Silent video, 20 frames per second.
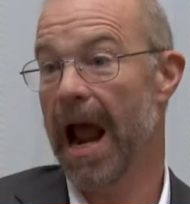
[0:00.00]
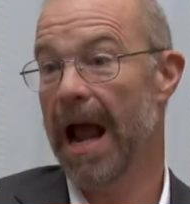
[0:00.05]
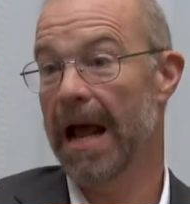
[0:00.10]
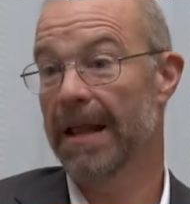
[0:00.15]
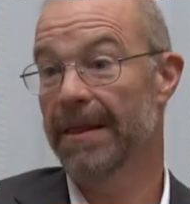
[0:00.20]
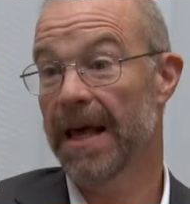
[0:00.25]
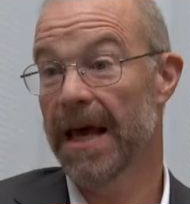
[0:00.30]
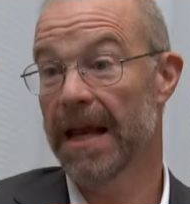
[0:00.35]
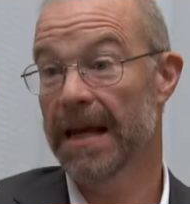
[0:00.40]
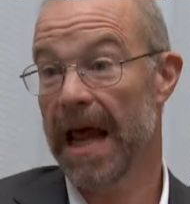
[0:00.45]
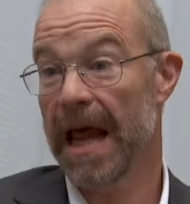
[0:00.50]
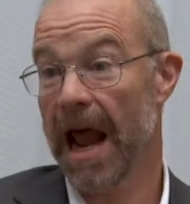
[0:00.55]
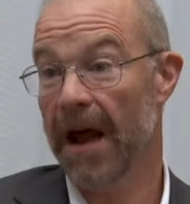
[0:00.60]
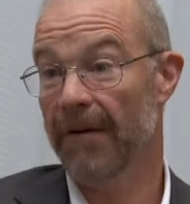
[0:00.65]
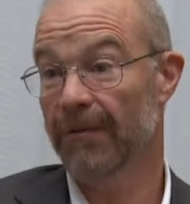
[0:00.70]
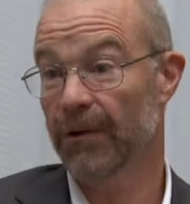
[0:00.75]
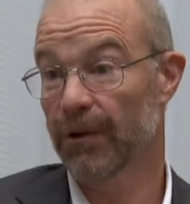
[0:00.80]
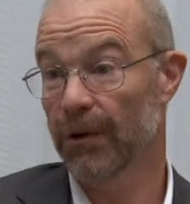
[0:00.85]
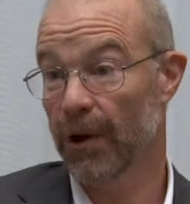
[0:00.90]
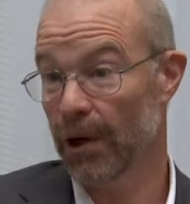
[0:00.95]
And then
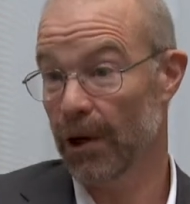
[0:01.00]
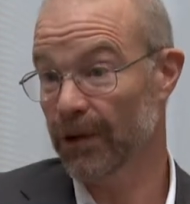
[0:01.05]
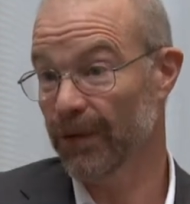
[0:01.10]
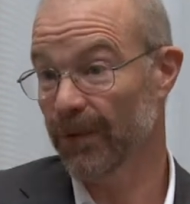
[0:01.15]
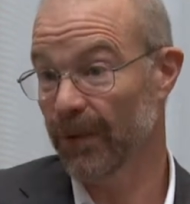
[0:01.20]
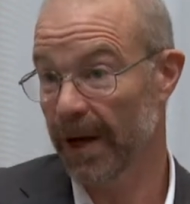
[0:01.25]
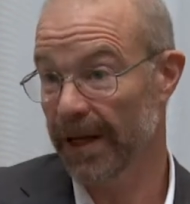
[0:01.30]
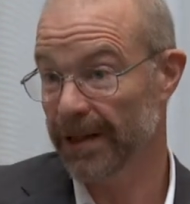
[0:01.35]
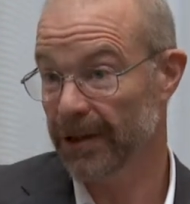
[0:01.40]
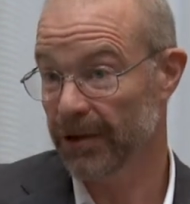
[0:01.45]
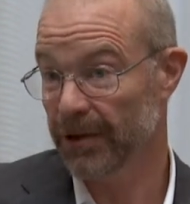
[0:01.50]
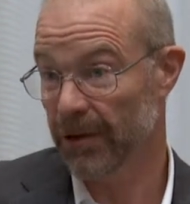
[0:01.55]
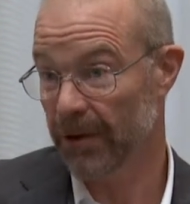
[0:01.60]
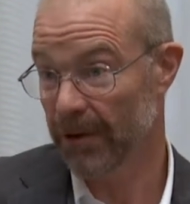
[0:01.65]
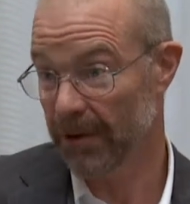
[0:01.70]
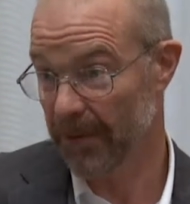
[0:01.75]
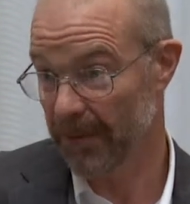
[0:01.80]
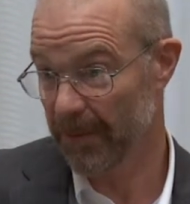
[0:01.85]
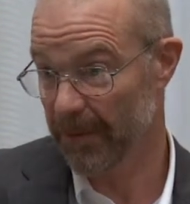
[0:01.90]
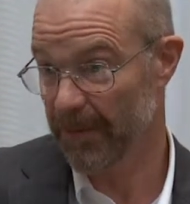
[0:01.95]
after those flights
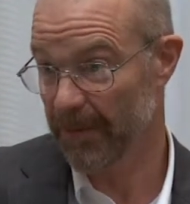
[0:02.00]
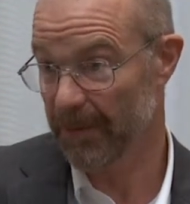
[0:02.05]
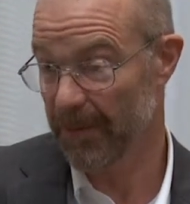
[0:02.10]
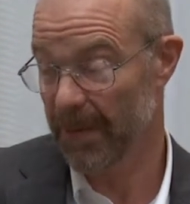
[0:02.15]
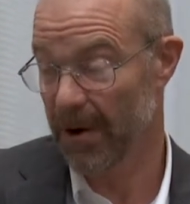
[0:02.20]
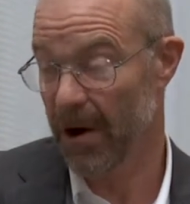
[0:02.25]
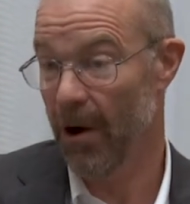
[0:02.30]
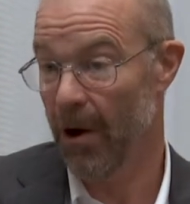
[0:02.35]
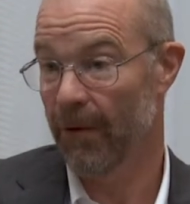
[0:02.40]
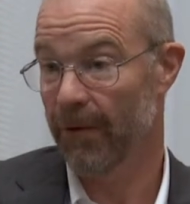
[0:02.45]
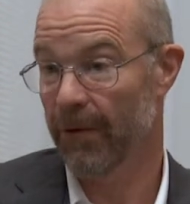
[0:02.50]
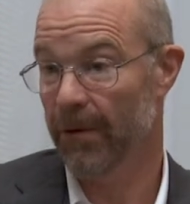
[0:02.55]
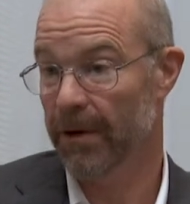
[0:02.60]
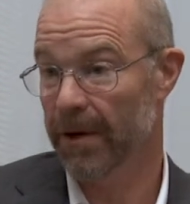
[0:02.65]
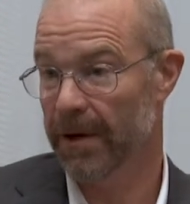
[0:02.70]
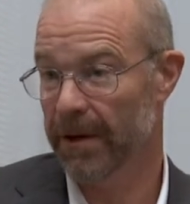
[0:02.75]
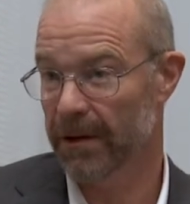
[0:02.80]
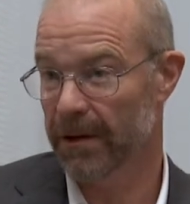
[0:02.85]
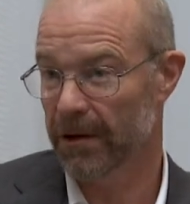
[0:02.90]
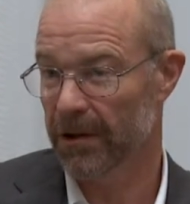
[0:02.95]
are
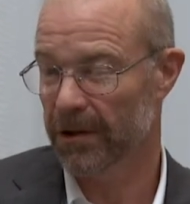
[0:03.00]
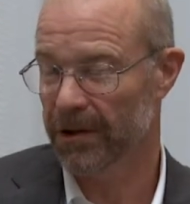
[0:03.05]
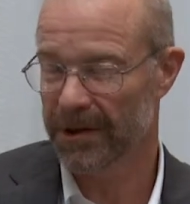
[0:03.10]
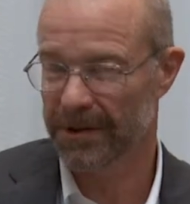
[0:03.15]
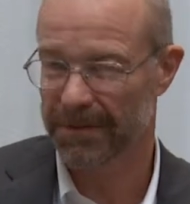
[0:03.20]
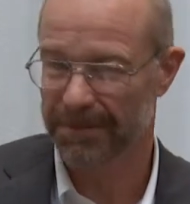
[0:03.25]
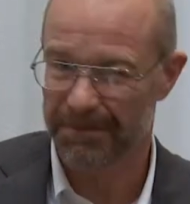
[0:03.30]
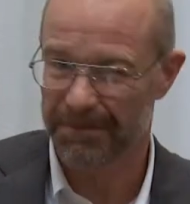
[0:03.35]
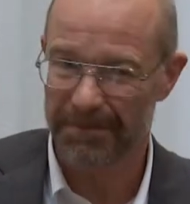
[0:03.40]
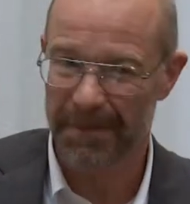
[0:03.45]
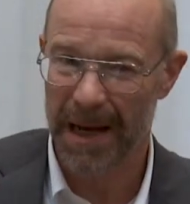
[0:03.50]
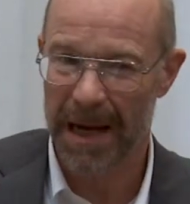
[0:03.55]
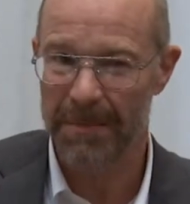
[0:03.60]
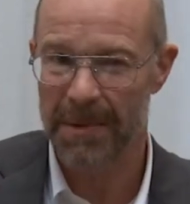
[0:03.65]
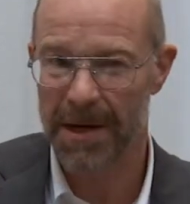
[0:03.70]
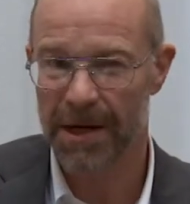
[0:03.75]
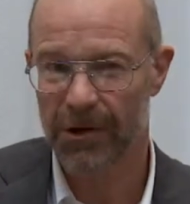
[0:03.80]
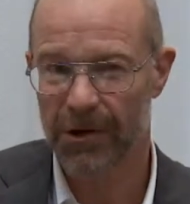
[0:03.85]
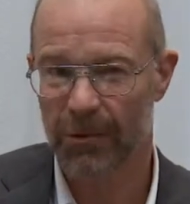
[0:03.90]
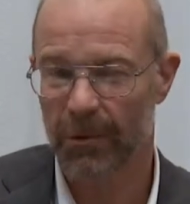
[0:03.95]
over, and there's
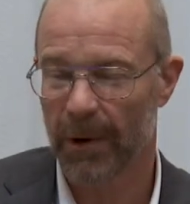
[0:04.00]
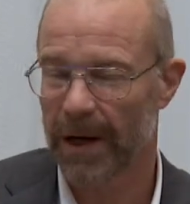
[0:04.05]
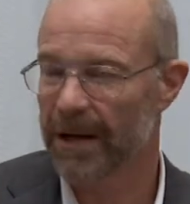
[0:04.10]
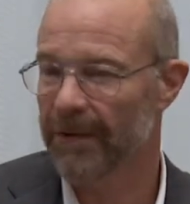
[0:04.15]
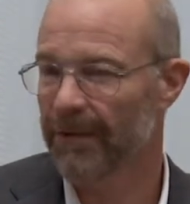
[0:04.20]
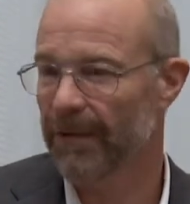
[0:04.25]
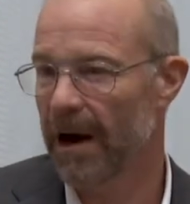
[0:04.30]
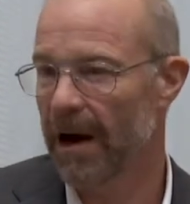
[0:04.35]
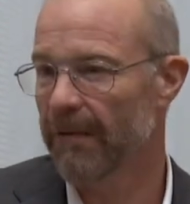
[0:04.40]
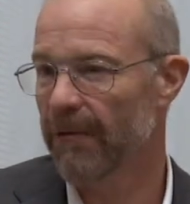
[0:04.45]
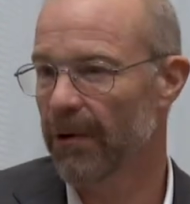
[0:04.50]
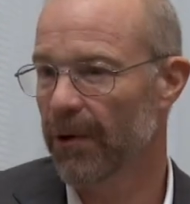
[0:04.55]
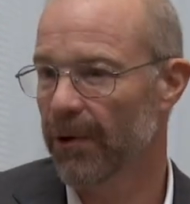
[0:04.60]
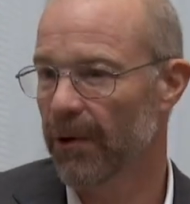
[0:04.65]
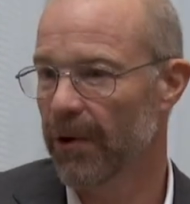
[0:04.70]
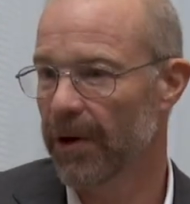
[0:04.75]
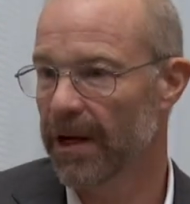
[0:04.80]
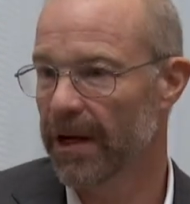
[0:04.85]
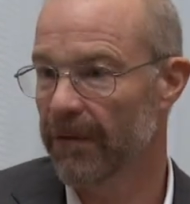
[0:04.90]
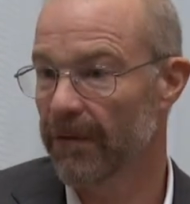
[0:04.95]
maybe 25 or
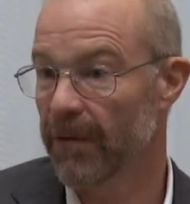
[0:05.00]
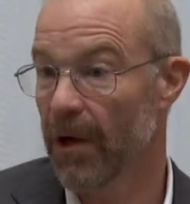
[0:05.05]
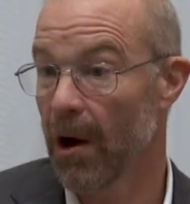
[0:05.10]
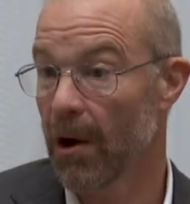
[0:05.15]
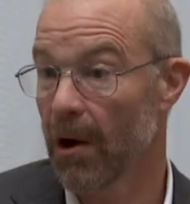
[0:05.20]
30 of